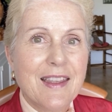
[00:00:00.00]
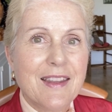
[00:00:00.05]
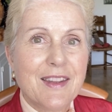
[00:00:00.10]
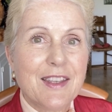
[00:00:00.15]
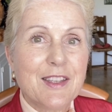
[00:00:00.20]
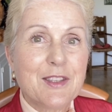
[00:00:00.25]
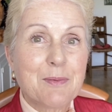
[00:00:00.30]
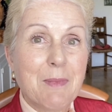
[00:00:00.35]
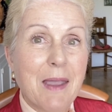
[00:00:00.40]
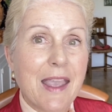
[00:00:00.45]

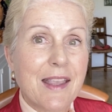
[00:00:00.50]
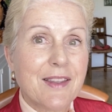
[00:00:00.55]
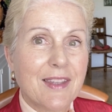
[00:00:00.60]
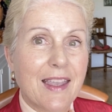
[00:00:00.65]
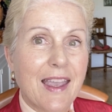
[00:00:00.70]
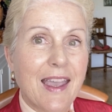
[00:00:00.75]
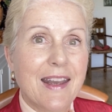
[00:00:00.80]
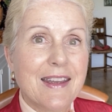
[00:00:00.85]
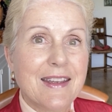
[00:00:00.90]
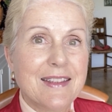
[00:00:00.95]
This makes
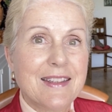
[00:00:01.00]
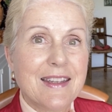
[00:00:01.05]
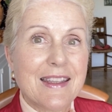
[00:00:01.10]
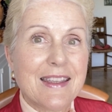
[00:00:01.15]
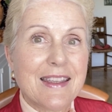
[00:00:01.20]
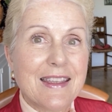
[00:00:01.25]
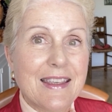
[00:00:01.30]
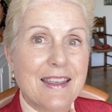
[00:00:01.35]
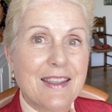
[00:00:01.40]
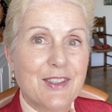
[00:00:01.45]

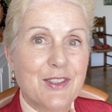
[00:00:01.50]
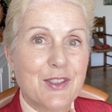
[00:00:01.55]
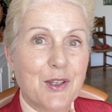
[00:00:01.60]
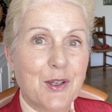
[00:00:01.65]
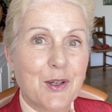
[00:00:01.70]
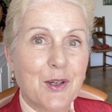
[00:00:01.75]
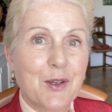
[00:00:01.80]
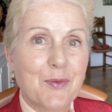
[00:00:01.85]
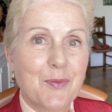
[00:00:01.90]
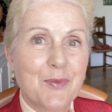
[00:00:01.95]
editing
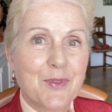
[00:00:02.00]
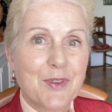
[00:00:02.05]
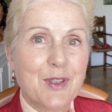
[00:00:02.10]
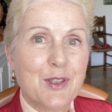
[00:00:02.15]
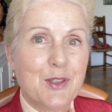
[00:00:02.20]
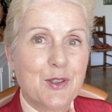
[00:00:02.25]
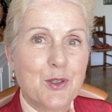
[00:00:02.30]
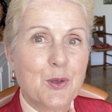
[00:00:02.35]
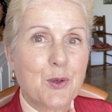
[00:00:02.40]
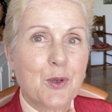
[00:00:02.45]
easier
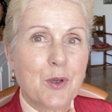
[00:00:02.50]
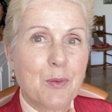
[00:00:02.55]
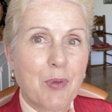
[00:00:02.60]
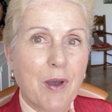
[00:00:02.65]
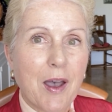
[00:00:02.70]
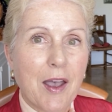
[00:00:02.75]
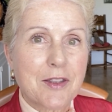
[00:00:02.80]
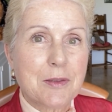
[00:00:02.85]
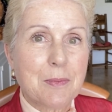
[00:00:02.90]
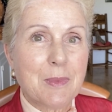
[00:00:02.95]
since you could
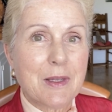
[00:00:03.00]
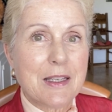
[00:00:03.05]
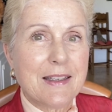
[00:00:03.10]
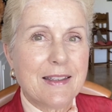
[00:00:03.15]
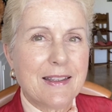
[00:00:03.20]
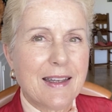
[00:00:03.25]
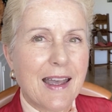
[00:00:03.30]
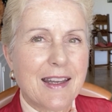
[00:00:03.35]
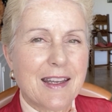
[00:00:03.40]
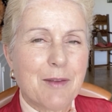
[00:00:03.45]
possibly
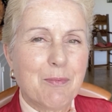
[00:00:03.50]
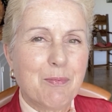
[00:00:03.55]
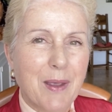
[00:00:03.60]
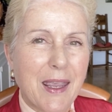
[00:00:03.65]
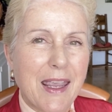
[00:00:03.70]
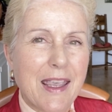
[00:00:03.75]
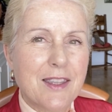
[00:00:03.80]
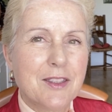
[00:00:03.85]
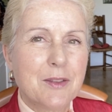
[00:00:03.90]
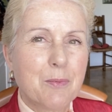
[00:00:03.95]
cut and
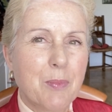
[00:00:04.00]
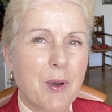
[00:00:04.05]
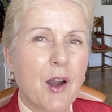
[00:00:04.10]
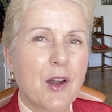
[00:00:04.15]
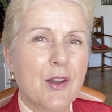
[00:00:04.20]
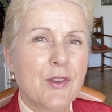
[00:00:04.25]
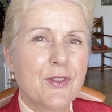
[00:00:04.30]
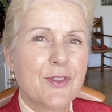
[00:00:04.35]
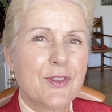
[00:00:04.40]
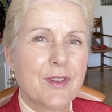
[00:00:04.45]
paste
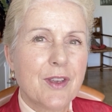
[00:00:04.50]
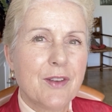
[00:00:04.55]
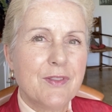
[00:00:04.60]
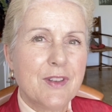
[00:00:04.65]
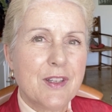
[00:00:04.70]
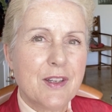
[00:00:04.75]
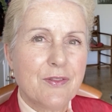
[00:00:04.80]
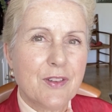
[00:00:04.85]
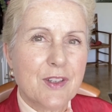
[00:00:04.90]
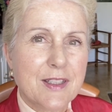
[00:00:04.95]
parts of
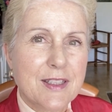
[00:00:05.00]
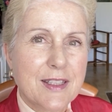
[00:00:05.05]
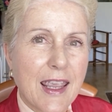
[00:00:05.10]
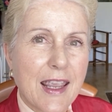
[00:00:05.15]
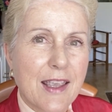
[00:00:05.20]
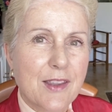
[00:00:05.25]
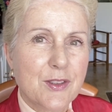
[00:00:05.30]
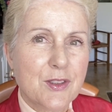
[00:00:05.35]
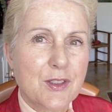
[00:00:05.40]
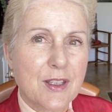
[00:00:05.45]
different
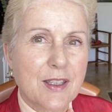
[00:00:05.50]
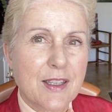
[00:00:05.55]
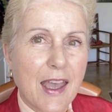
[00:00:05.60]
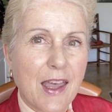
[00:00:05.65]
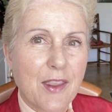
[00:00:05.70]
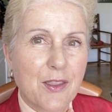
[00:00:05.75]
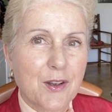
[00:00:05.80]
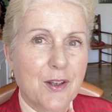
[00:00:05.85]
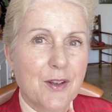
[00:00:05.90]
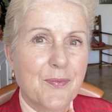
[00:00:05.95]
takes
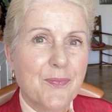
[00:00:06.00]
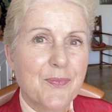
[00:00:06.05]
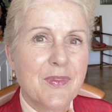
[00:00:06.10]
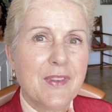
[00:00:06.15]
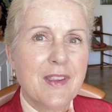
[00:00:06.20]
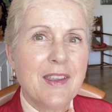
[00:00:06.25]
together